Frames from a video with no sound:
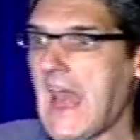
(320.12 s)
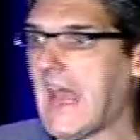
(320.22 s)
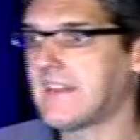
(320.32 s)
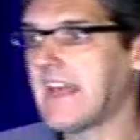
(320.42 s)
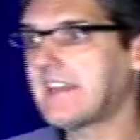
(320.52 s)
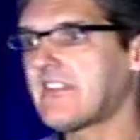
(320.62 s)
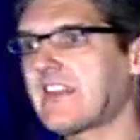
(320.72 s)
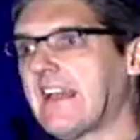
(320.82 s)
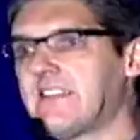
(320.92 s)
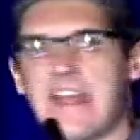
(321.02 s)
And that is
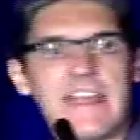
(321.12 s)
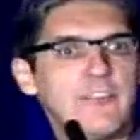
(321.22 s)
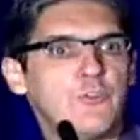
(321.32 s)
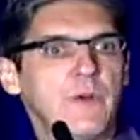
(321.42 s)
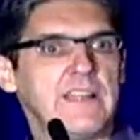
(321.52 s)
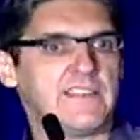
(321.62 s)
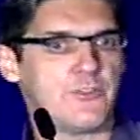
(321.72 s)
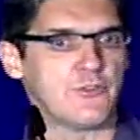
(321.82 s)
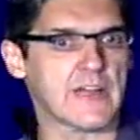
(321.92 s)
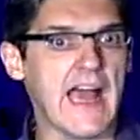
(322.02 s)
then taken to,
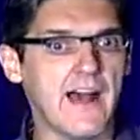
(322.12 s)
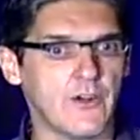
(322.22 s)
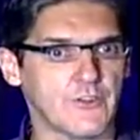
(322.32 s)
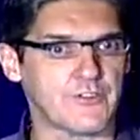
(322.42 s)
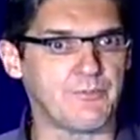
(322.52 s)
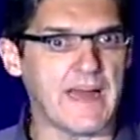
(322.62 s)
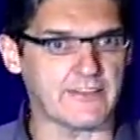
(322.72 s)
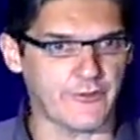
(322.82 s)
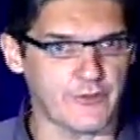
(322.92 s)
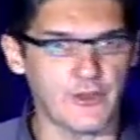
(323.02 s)
into account by
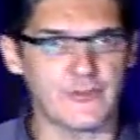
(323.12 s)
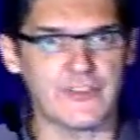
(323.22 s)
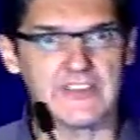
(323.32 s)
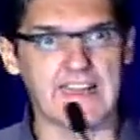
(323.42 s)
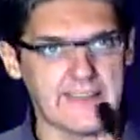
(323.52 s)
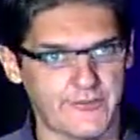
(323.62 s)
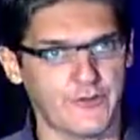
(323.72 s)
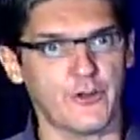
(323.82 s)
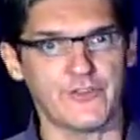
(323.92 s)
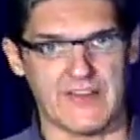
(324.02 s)
the server that is
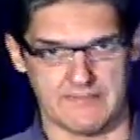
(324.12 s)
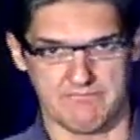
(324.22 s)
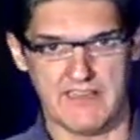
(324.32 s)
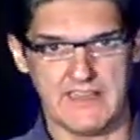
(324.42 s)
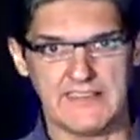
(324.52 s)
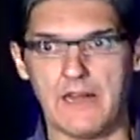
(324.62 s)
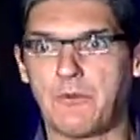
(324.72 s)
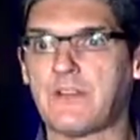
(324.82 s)
serving that